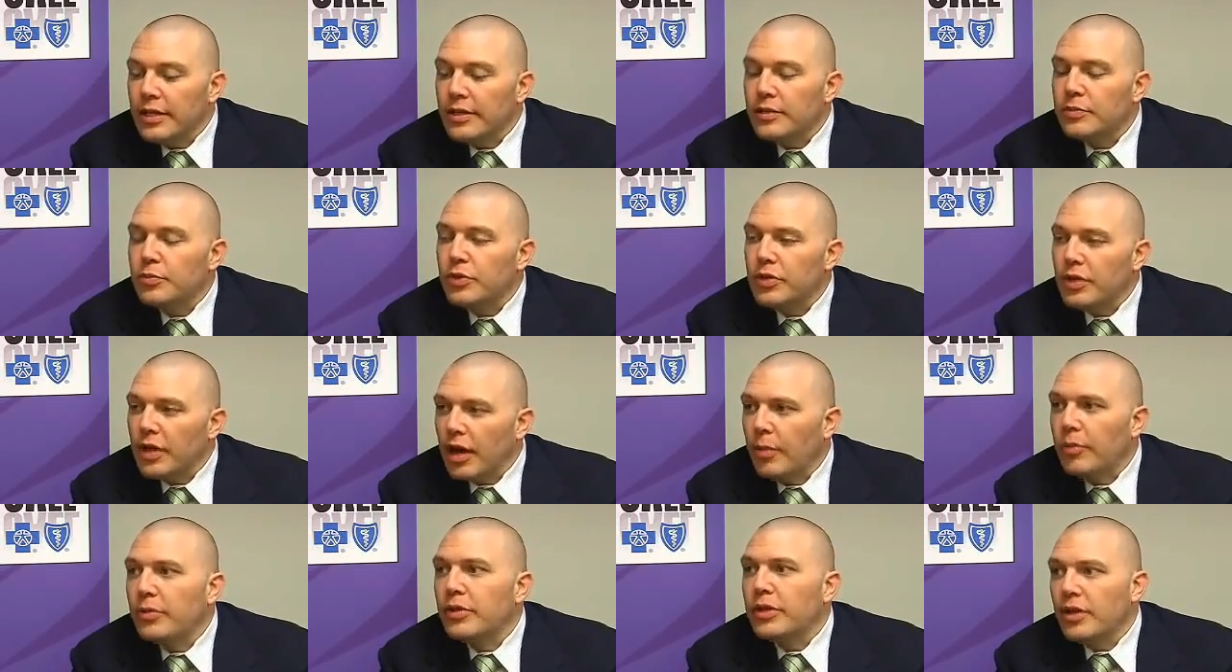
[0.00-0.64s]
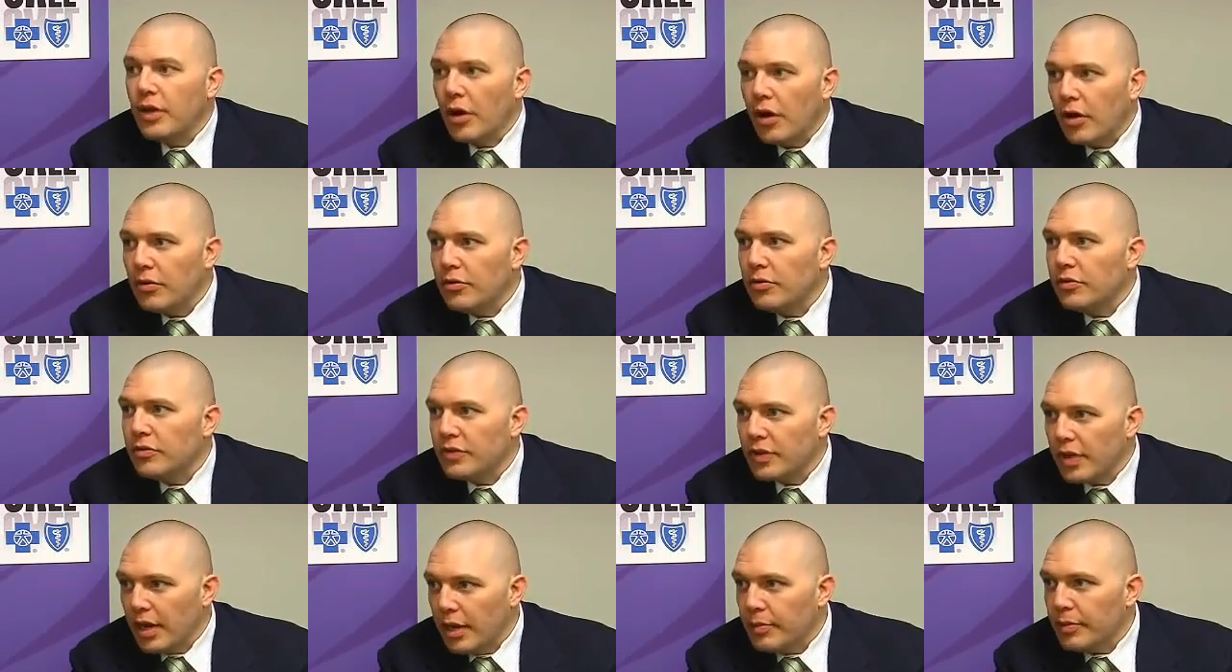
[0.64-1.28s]
it's predominantly
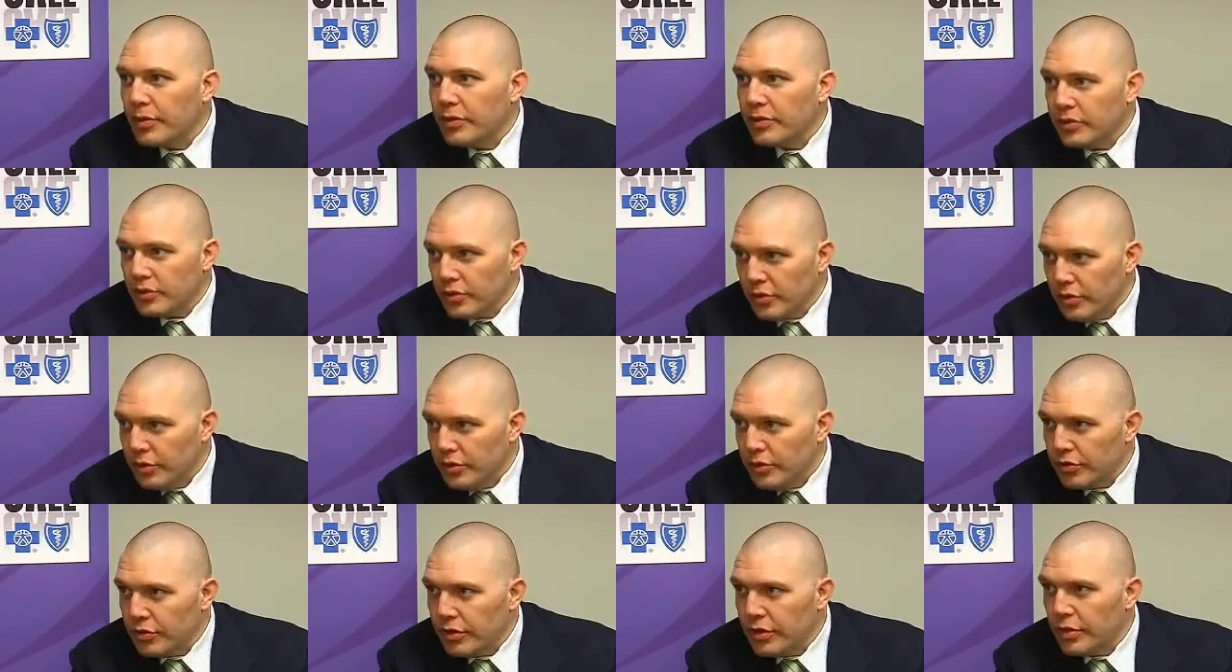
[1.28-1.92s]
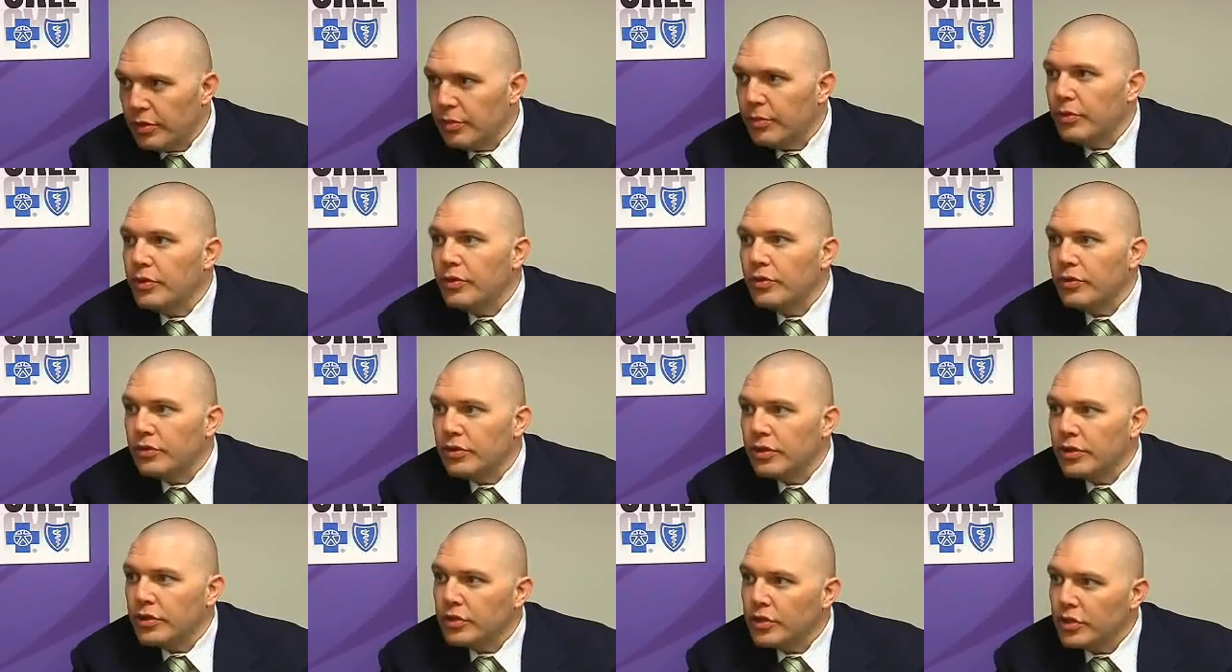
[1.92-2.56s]
arthroscopic surgery. You're
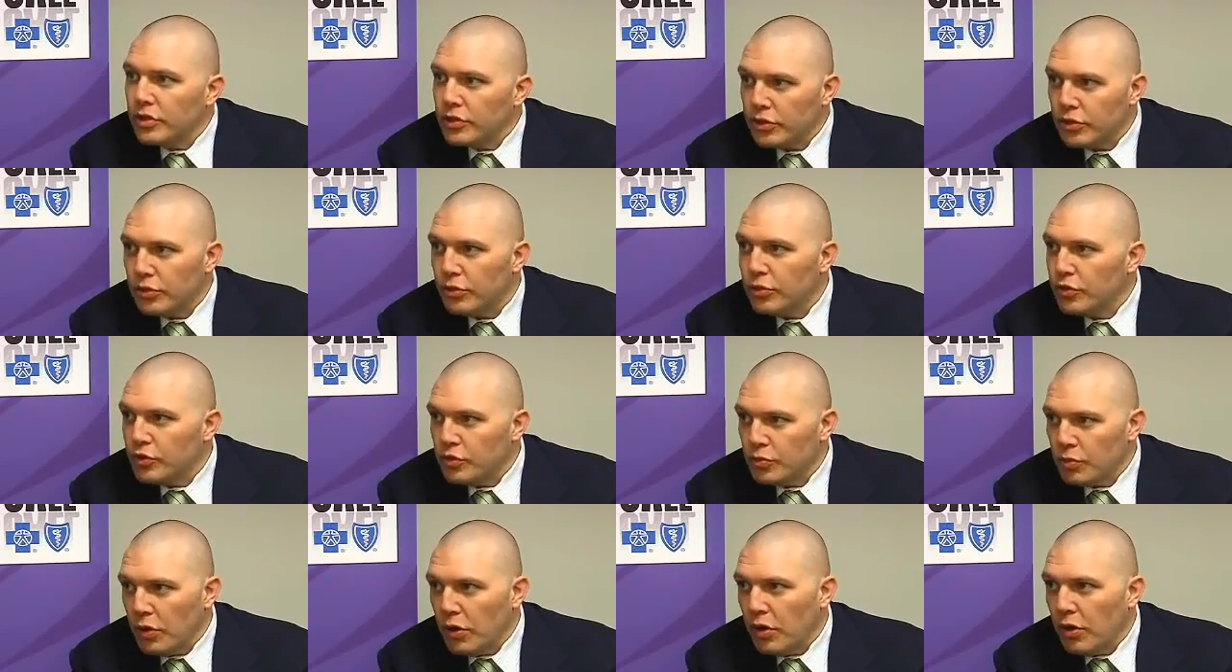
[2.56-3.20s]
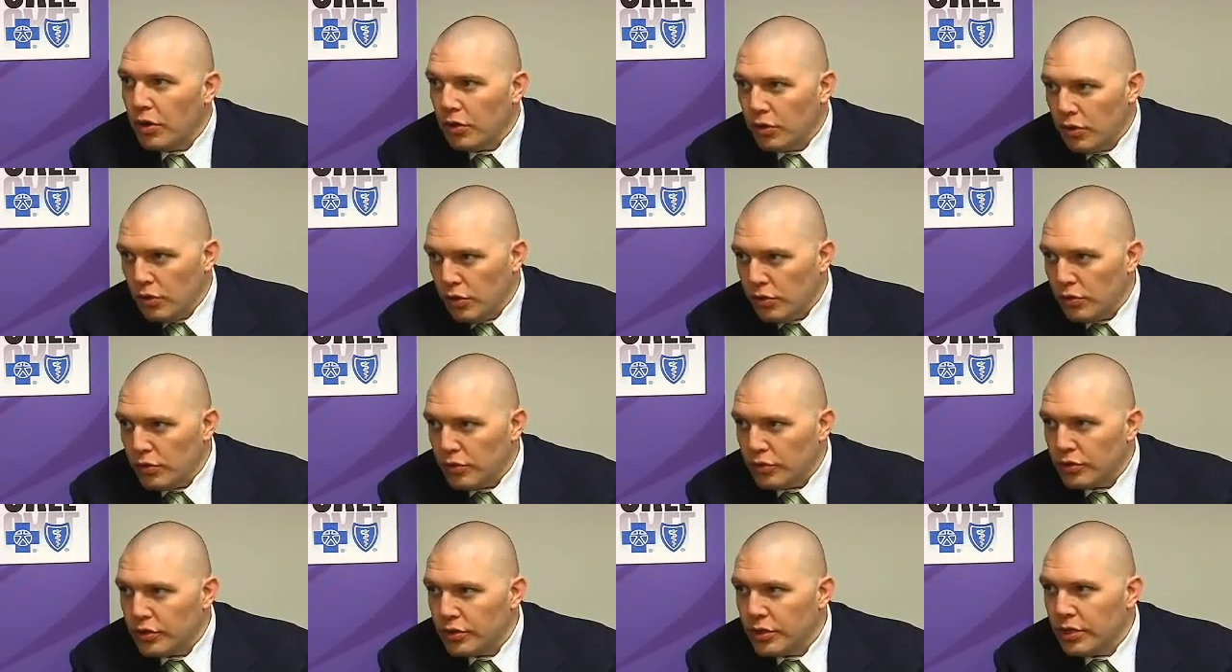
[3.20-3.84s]
using just two small
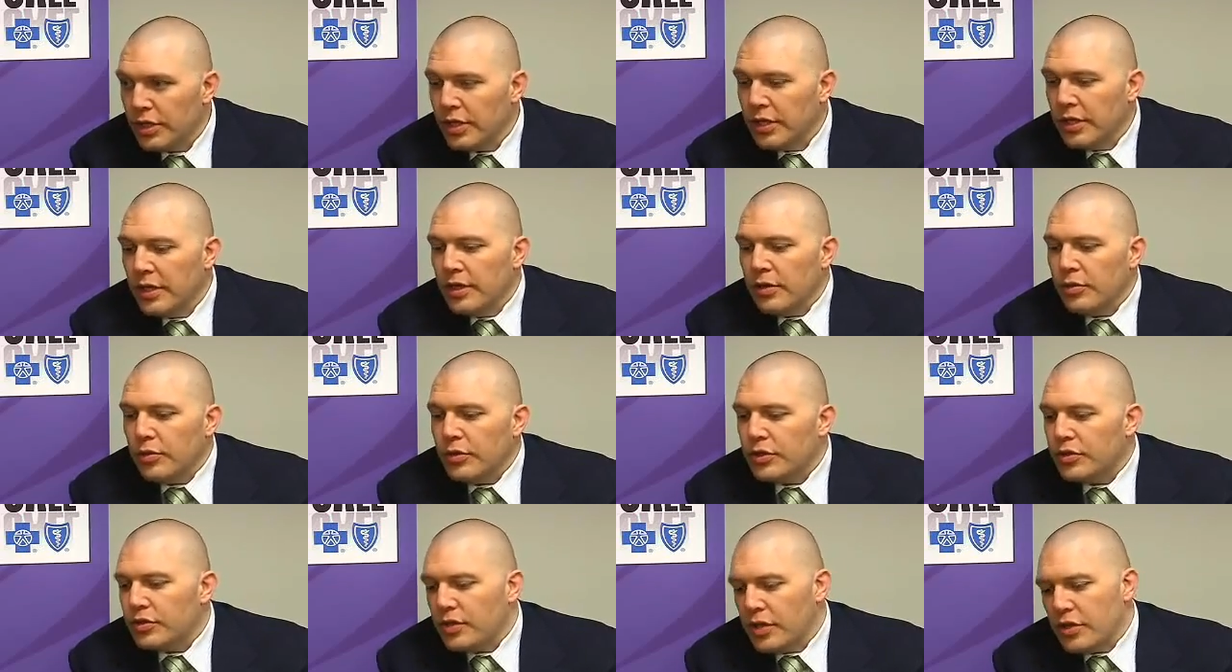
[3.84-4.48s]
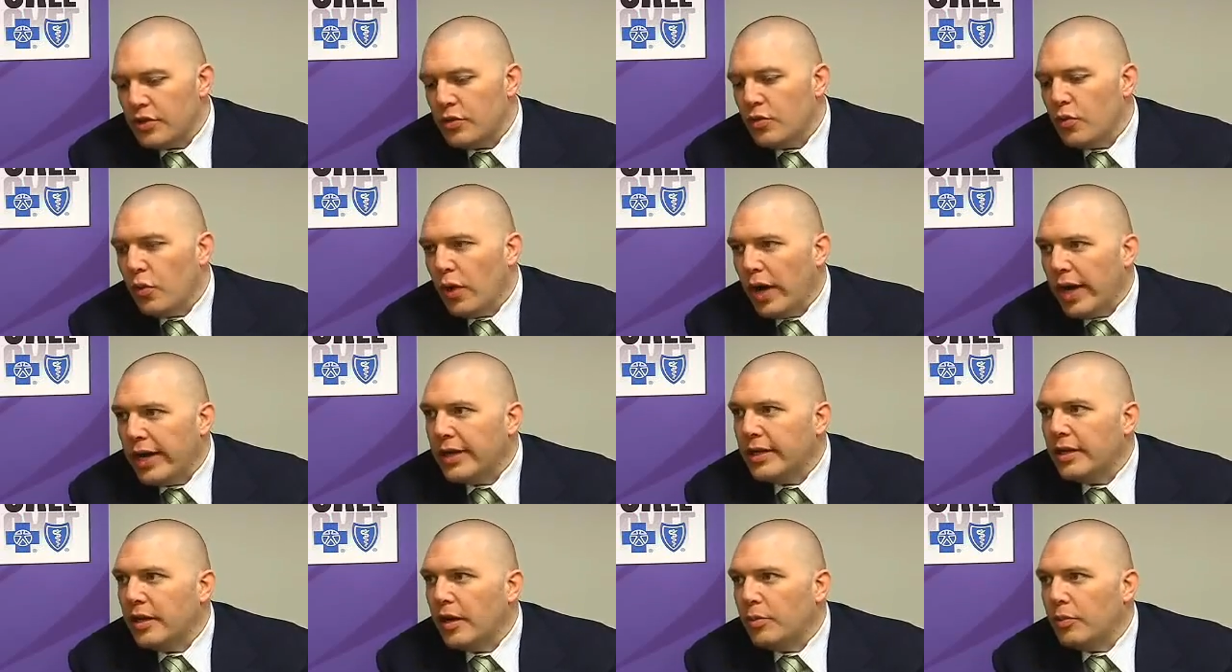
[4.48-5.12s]
holes, which then you
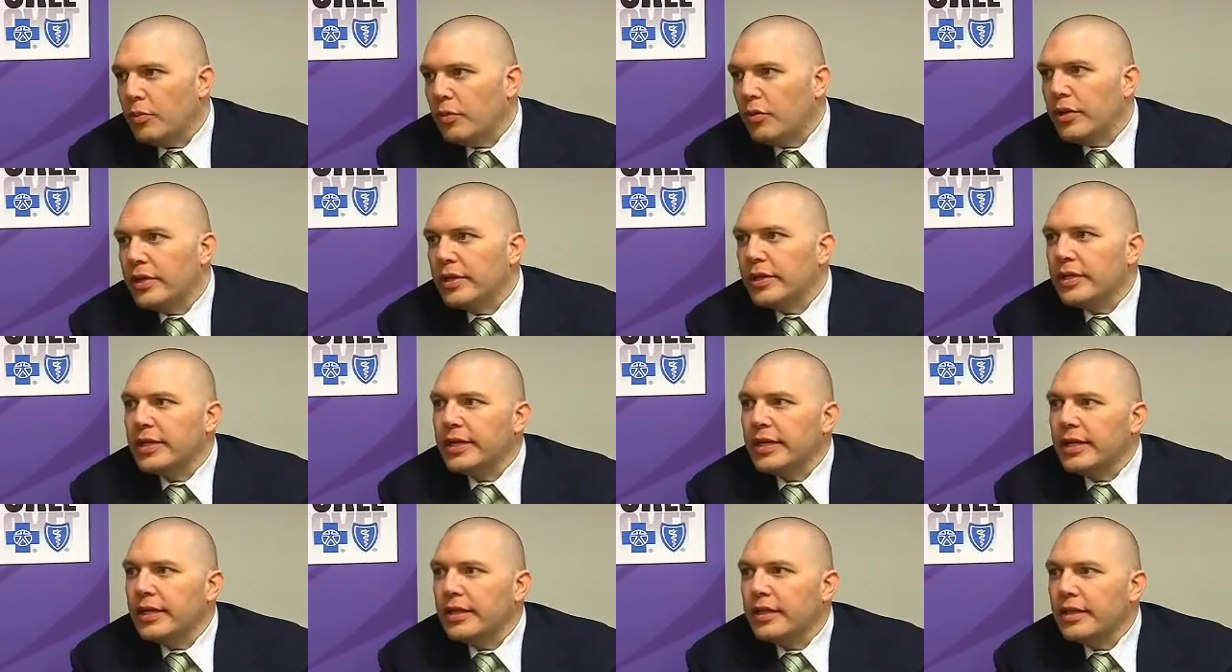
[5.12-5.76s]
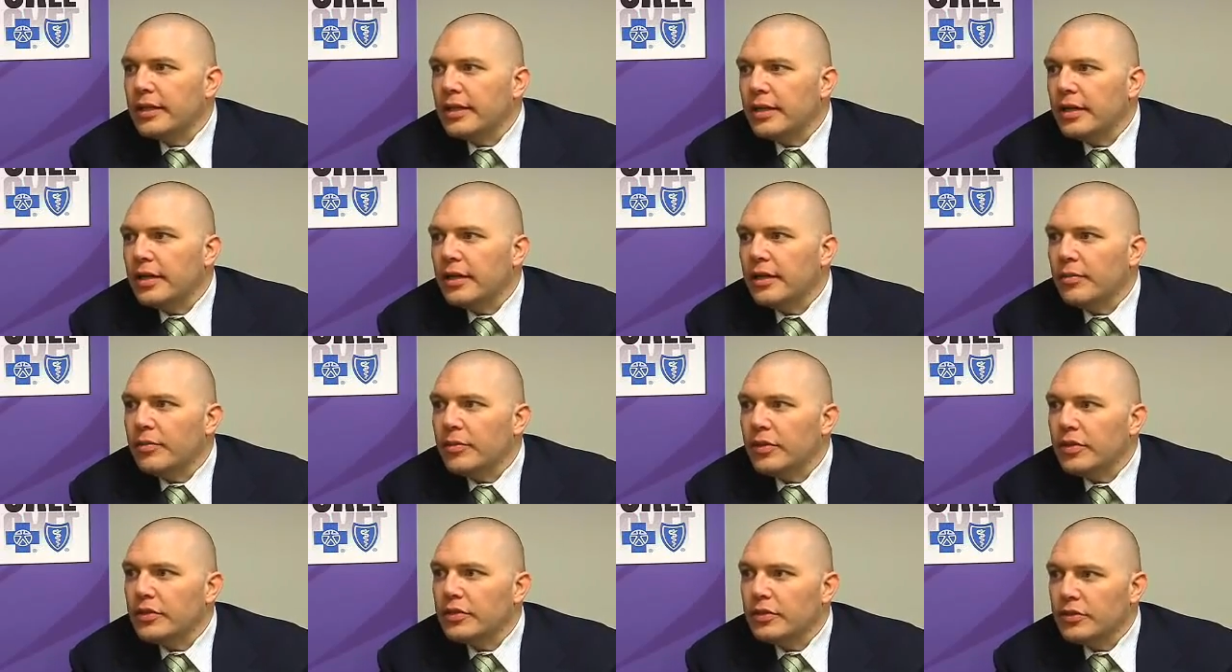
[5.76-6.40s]
widen up one to get the
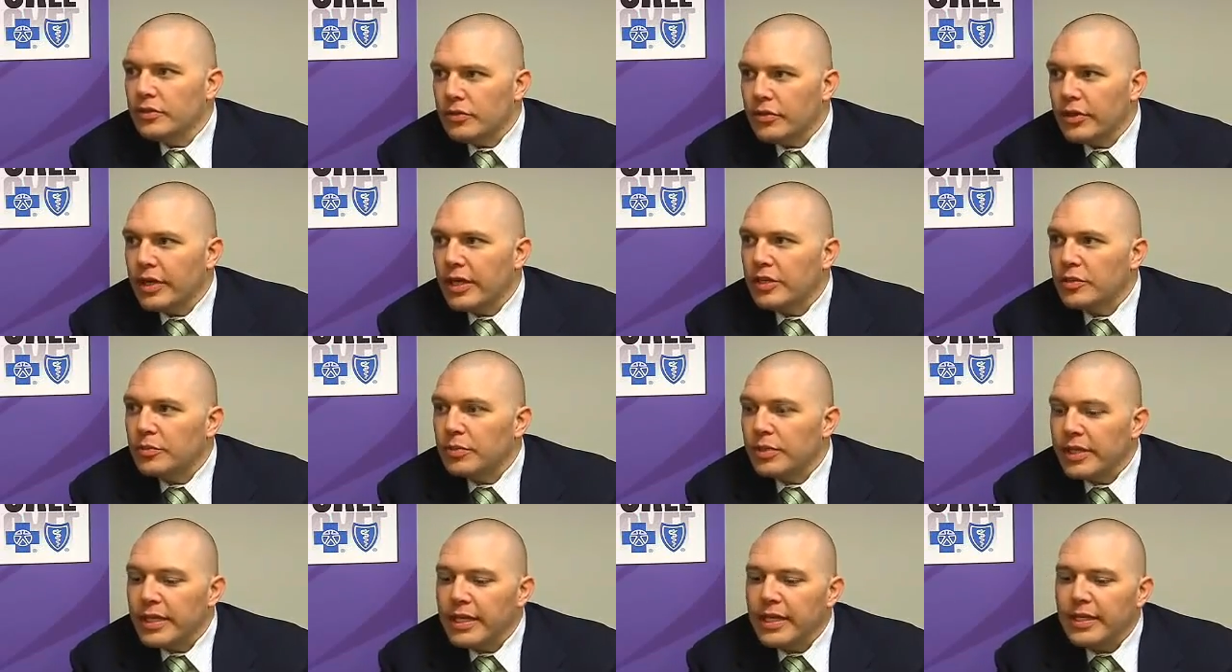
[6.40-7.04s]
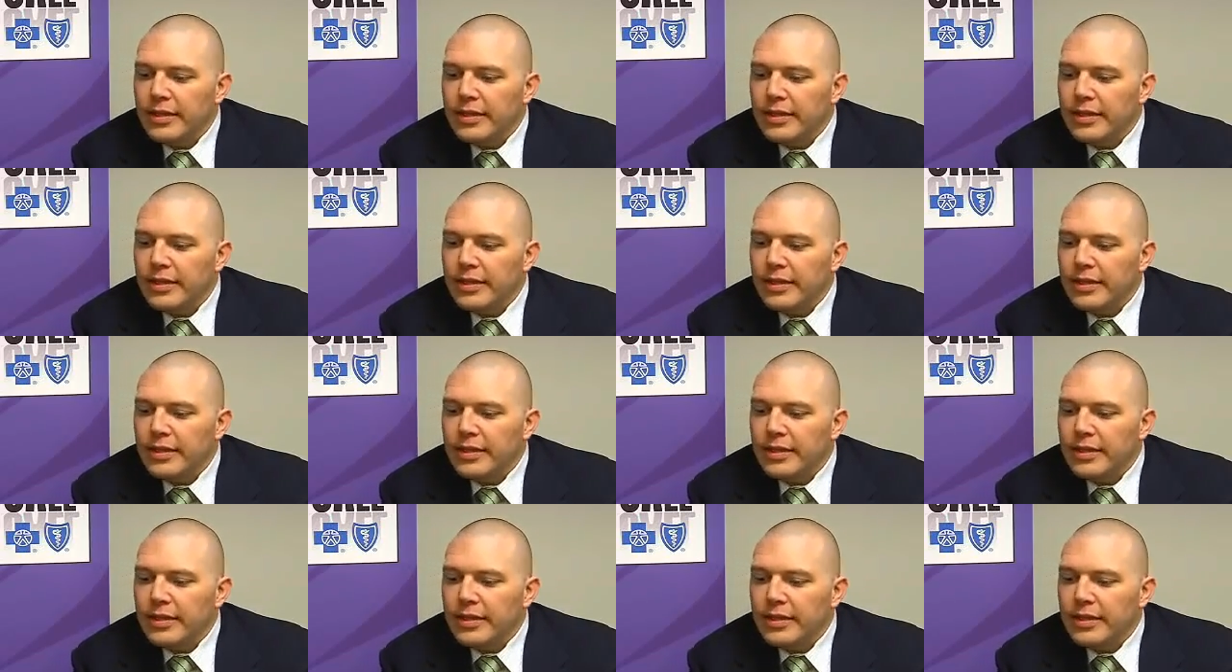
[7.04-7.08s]
meniscus transplant.